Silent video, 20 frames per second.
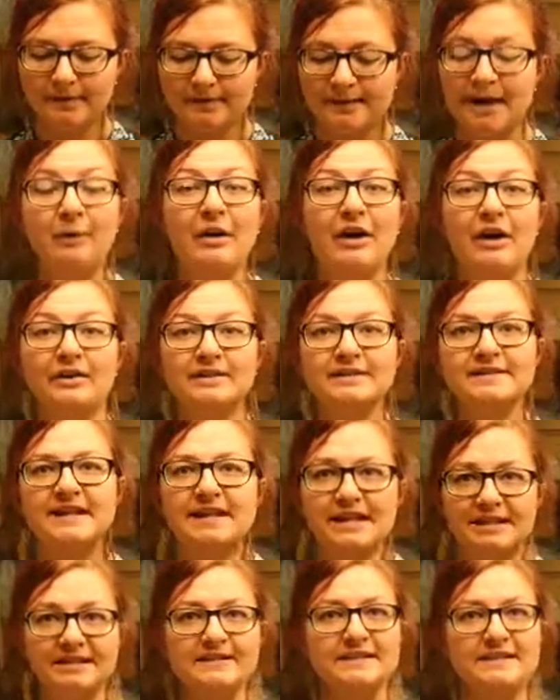Now ours
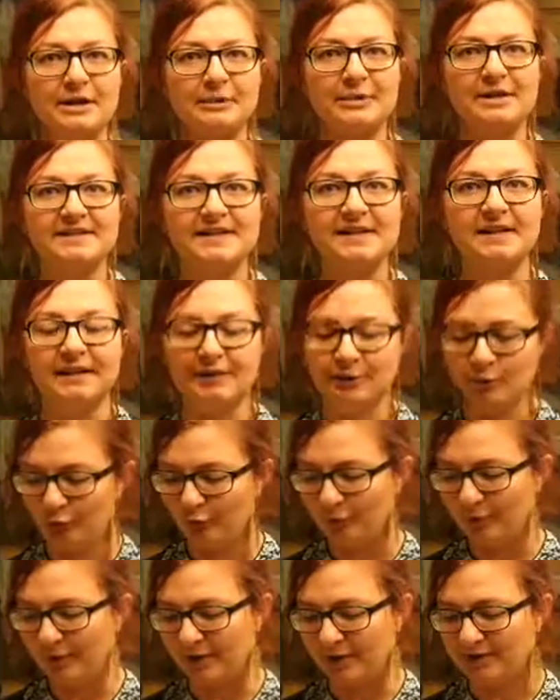is theoretically an
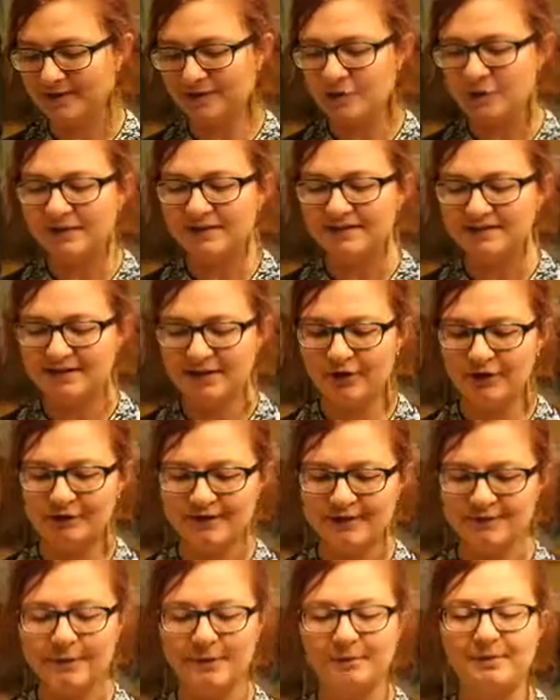Ulfbert. You can see on
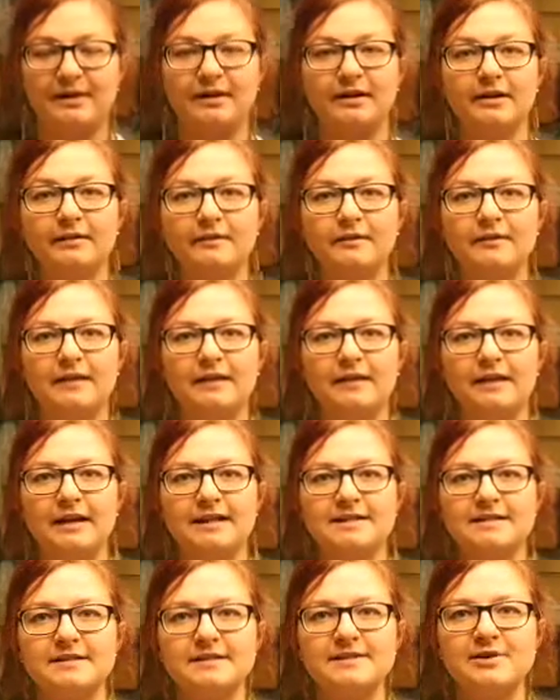this replica that the
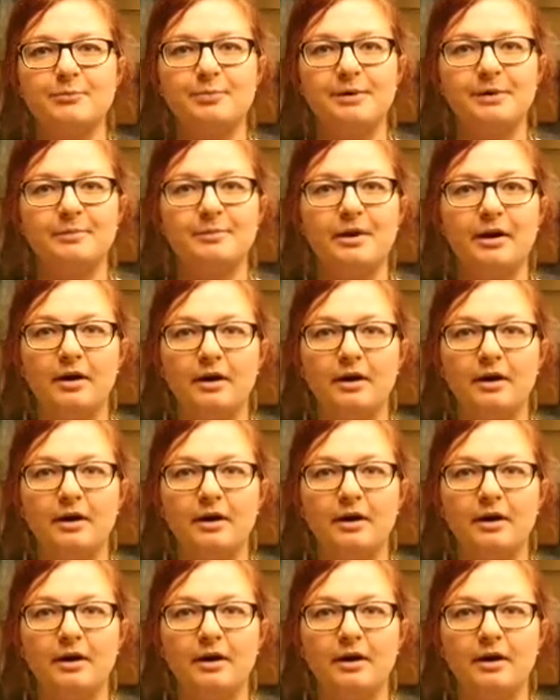letters have been